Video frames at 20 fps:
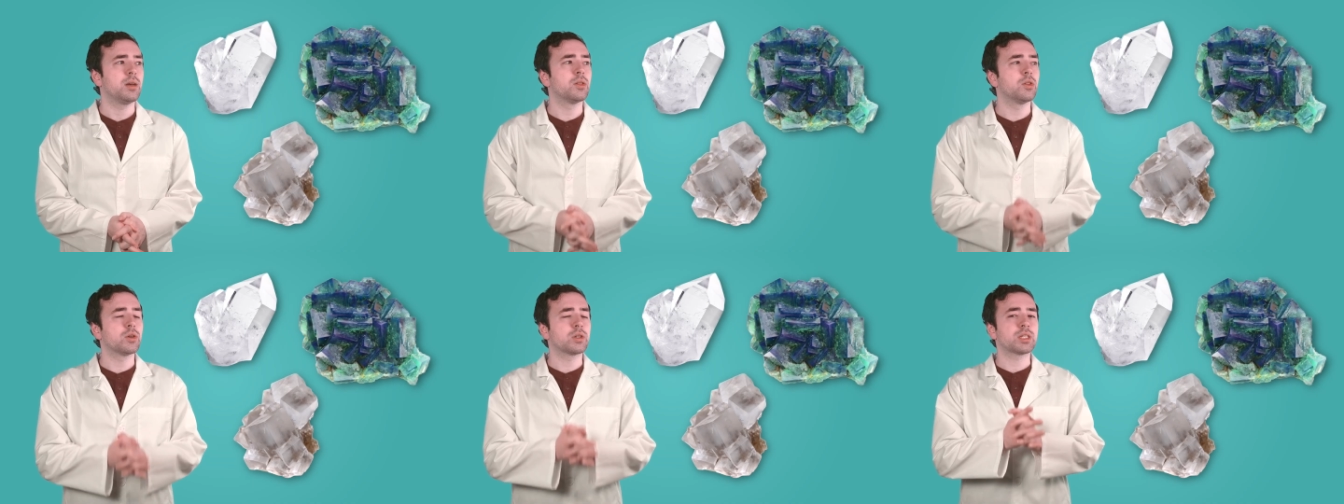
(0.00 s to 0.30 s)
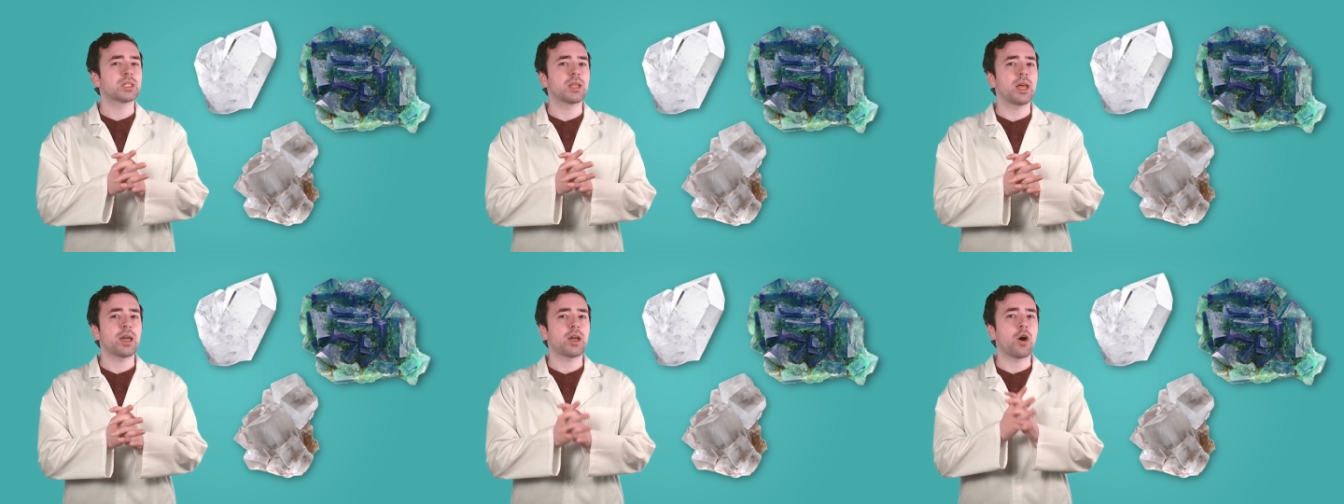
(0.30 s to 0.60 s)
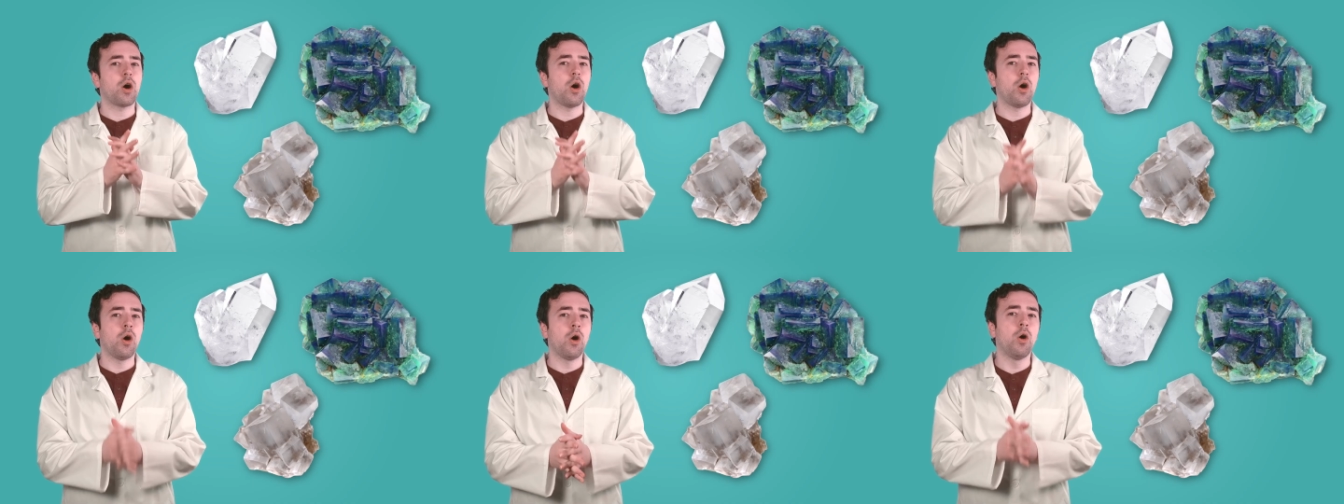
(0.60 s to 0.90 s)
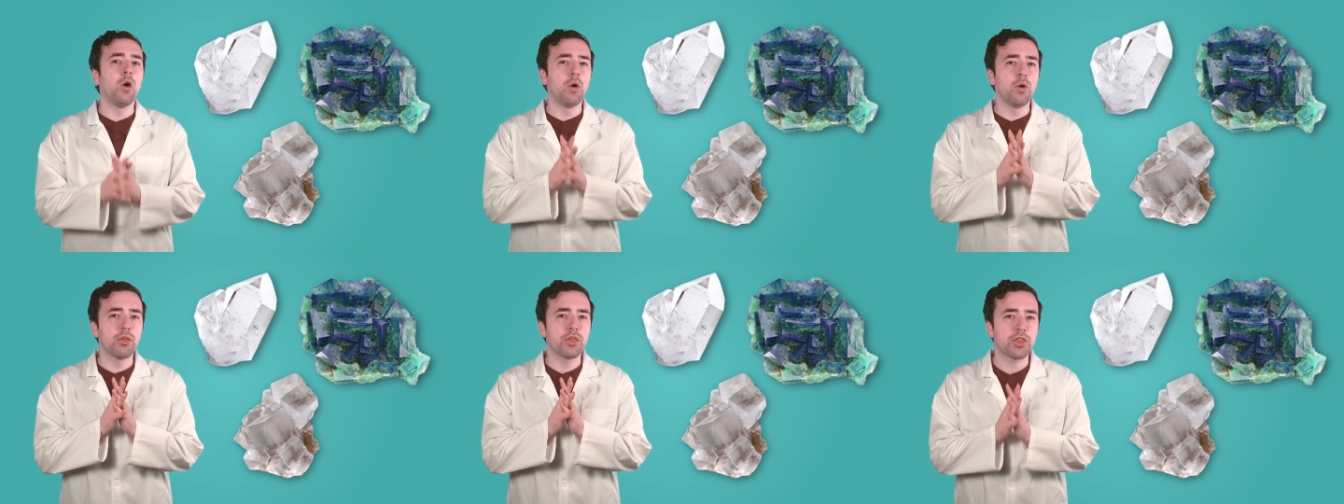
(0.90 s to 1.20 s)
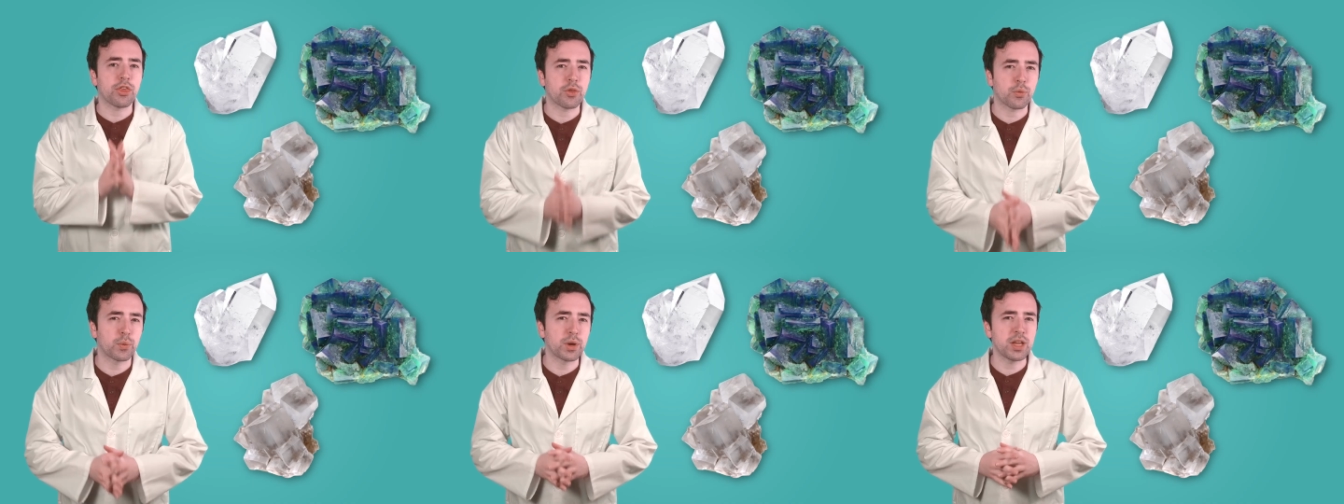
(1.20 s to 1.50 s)
looks like all
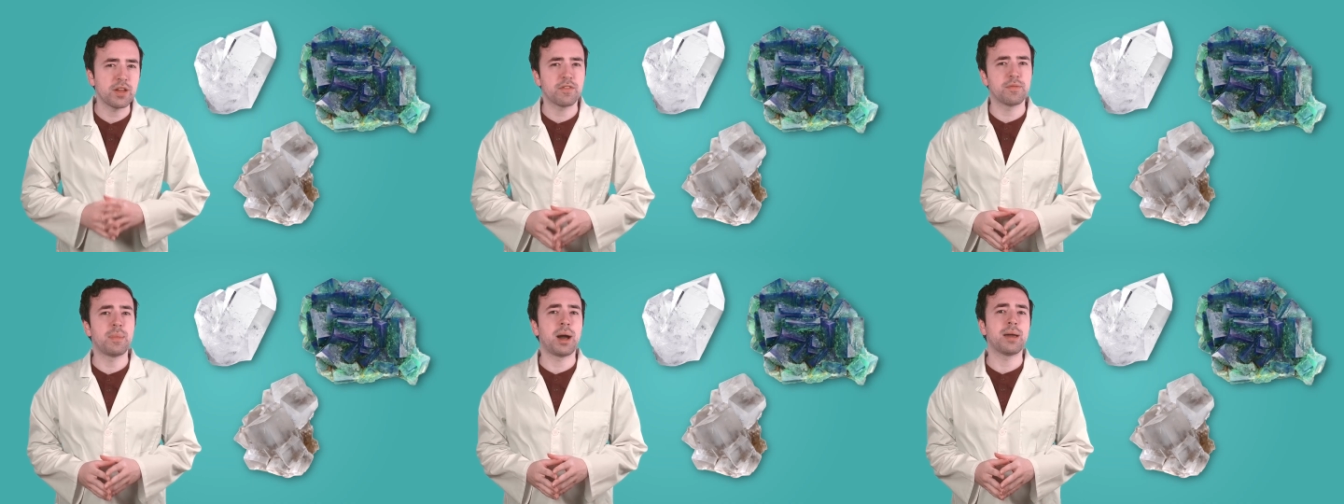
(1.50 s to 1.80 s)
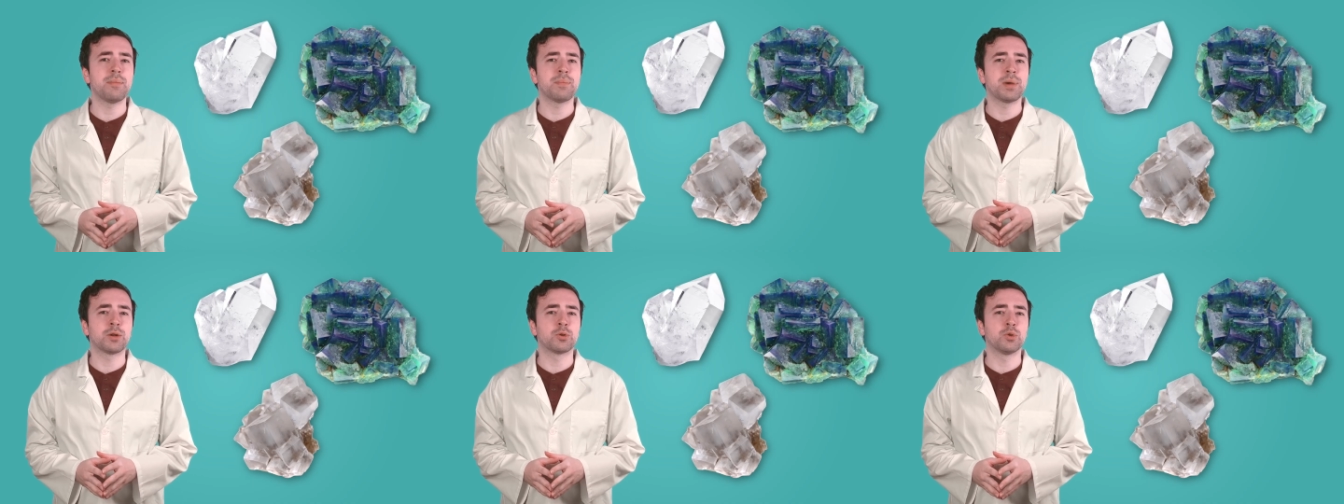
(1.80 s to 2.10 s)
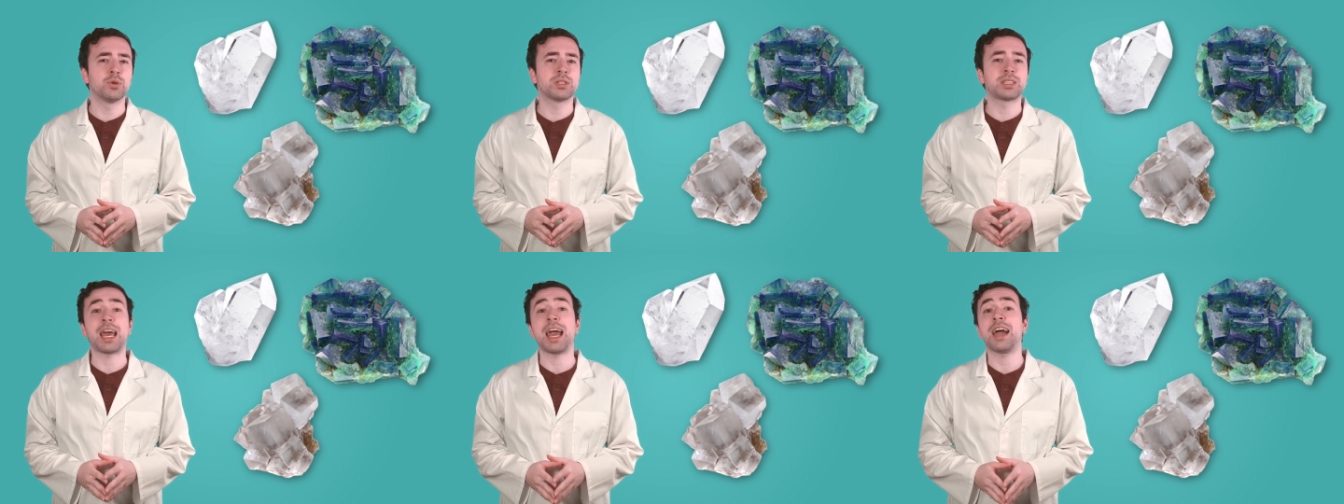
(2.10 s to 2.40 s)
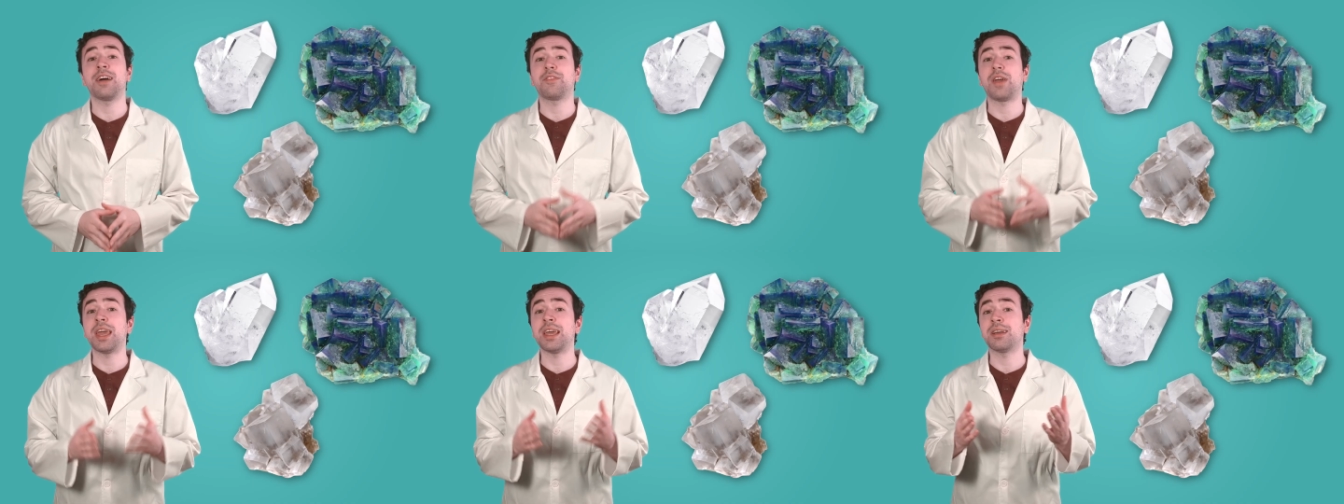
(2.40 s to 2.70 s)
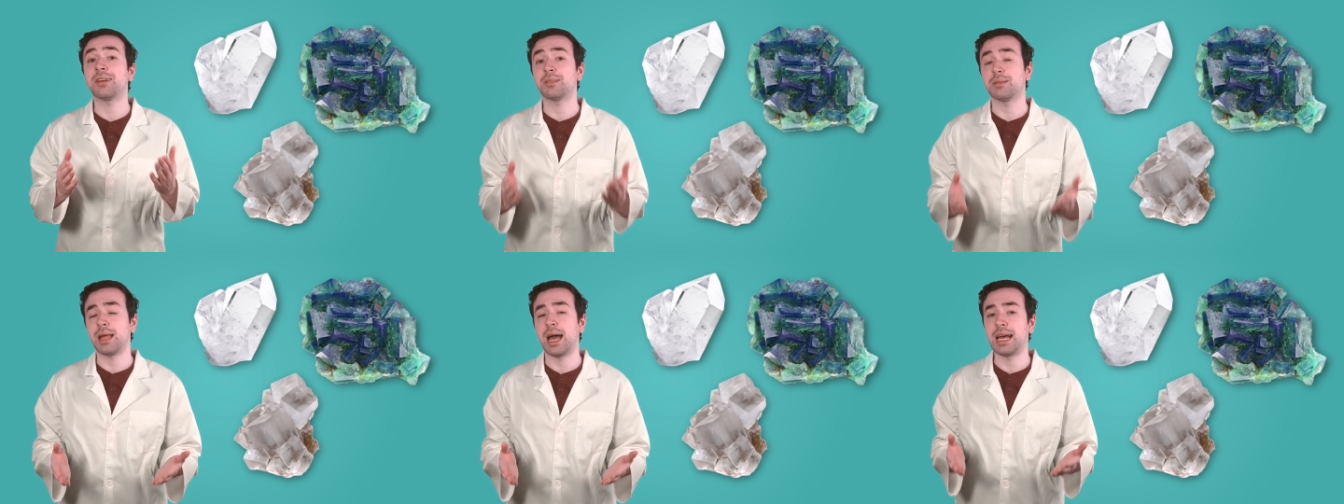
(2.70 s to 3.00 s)
three of my minerals have a
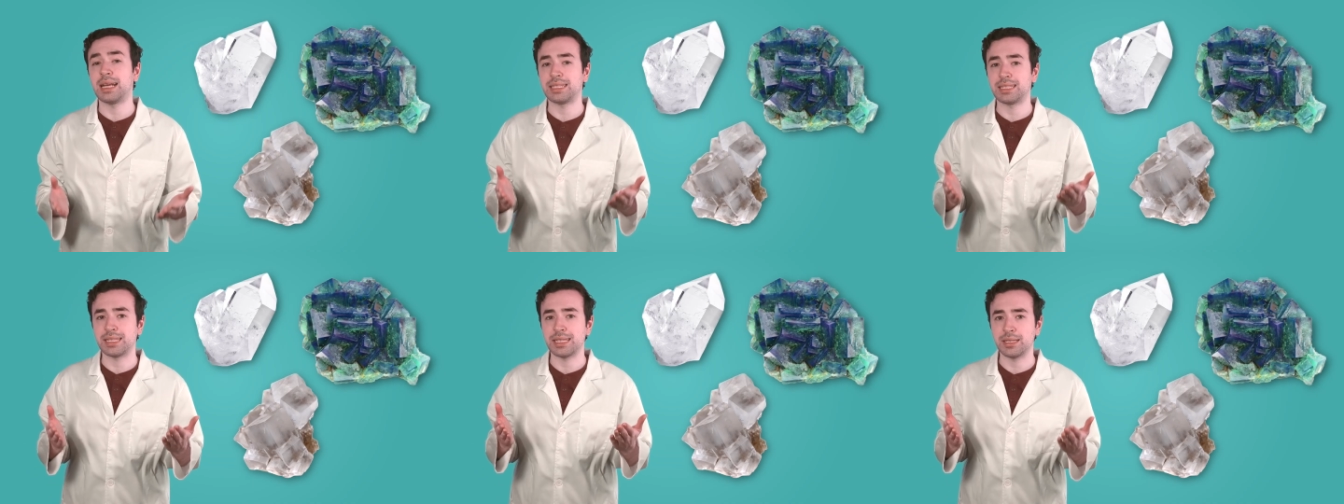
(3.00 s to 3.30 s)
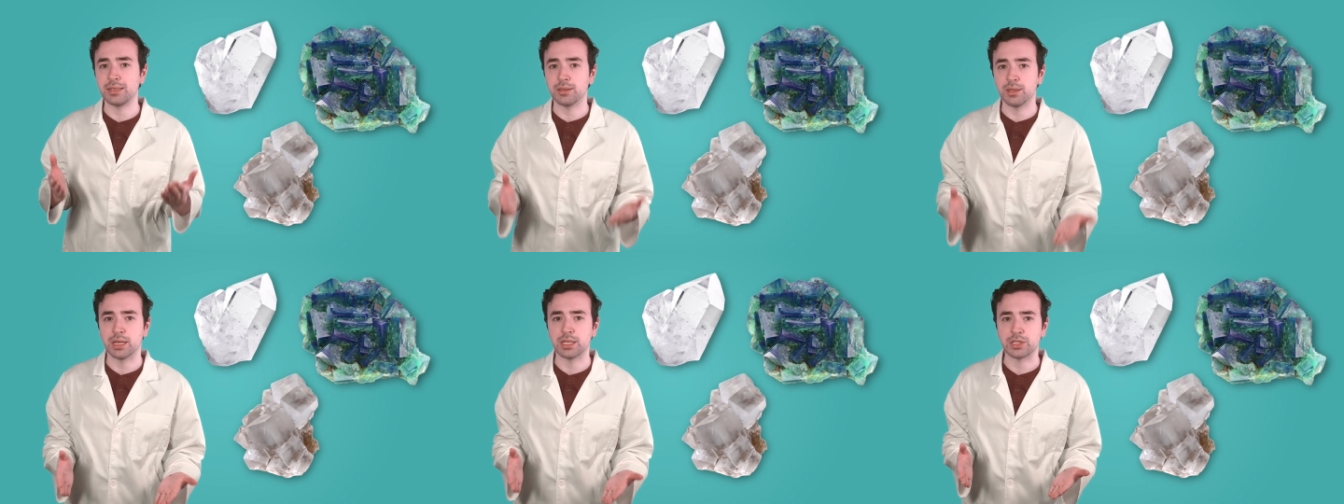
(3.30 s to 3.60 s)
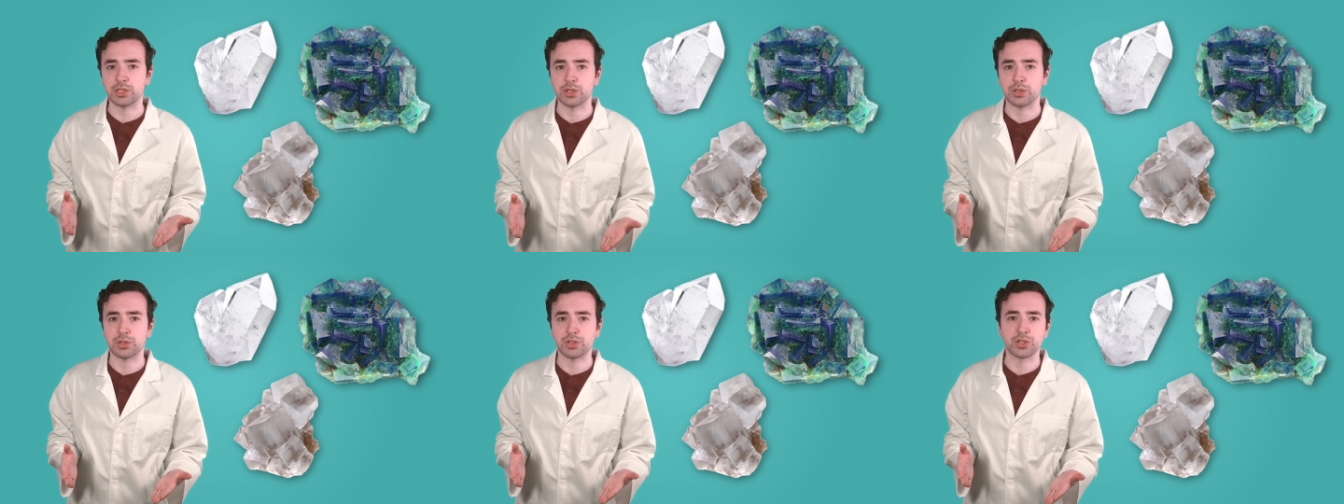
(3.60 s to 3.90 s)
glassy luster,